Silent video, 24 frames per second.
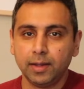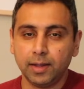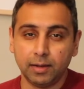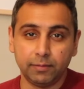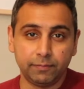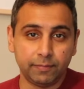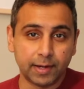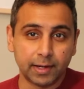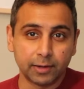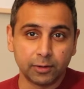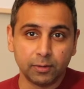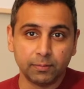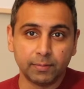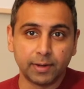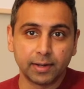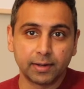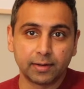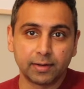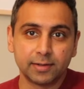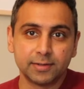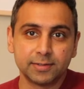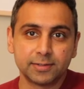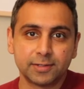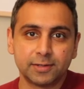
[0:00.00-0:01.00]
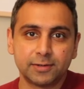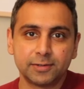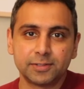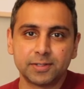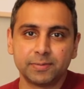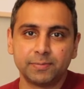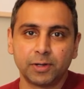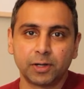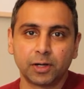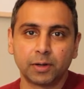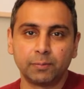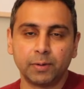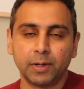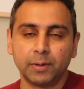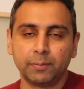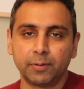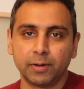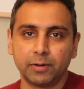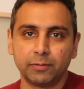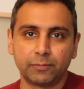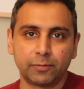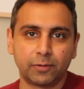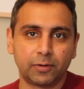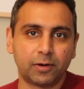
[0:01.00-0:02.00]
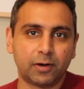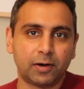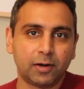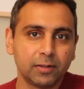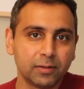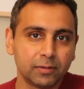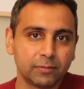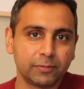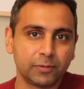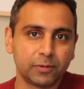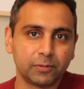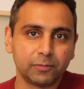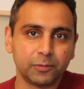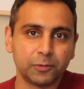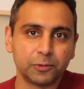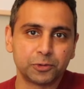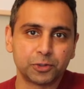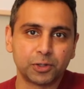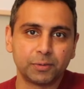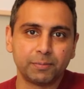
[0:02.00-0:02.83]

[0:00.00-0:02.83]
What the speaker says: In fact, you might consider submitting a preprint for all of your future